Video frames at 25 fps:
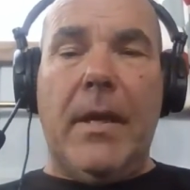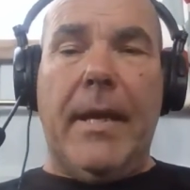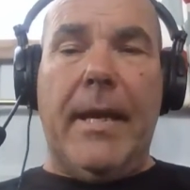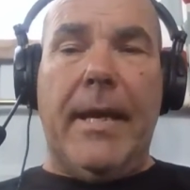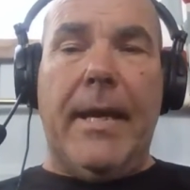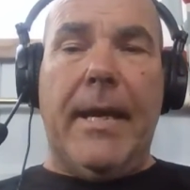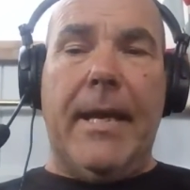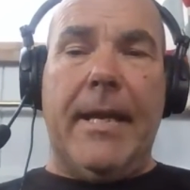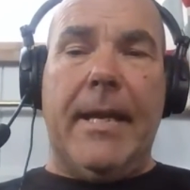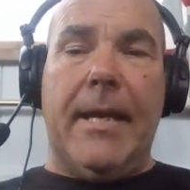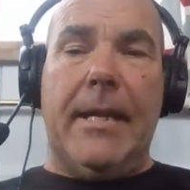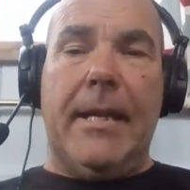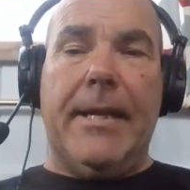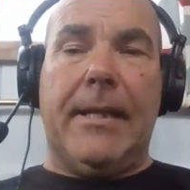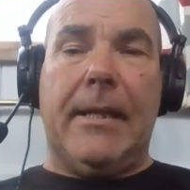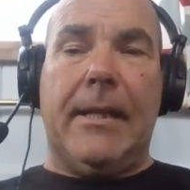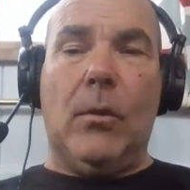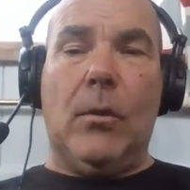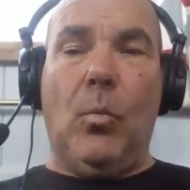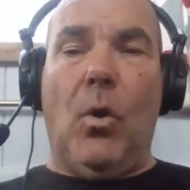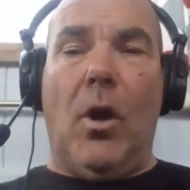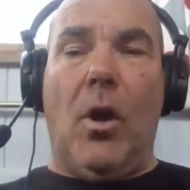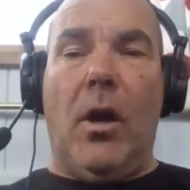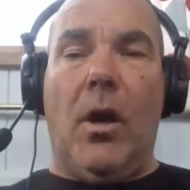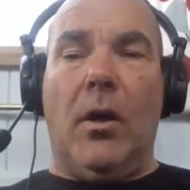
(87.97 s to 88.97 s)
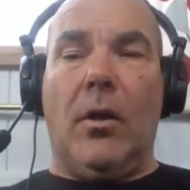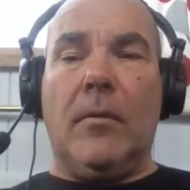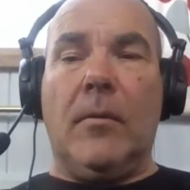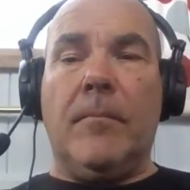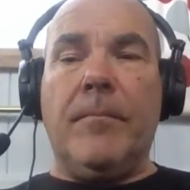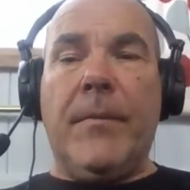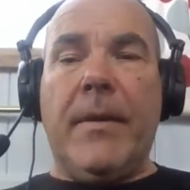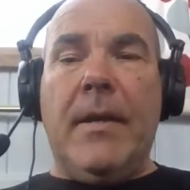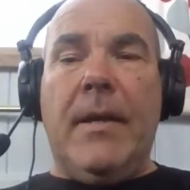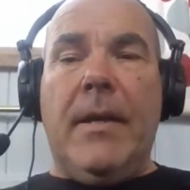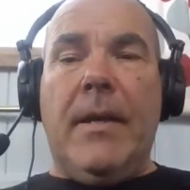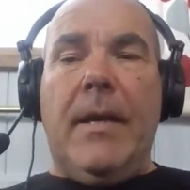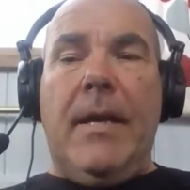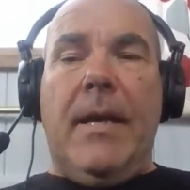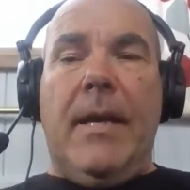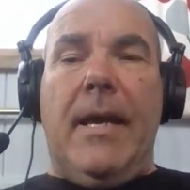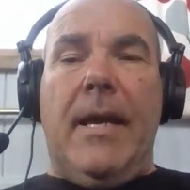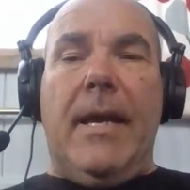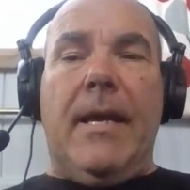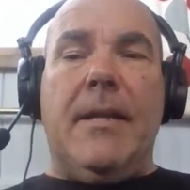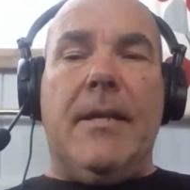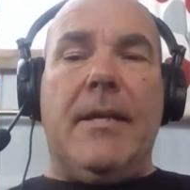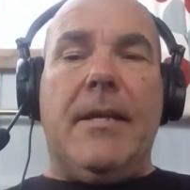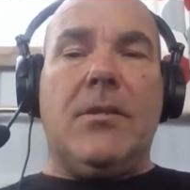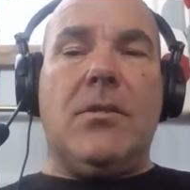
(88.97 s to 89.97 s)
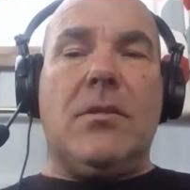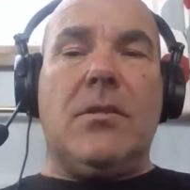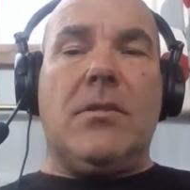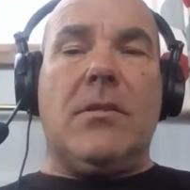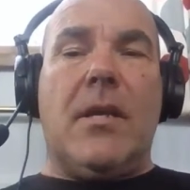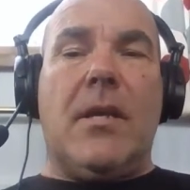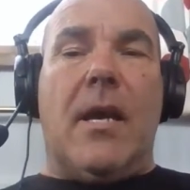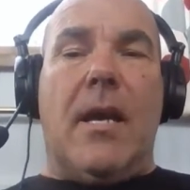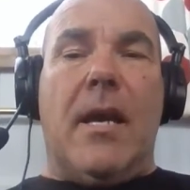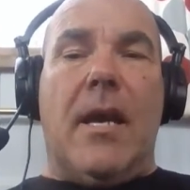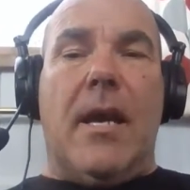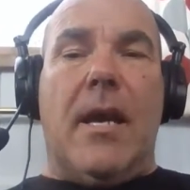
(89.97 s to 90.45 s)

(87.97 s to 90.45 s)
in a little while. In this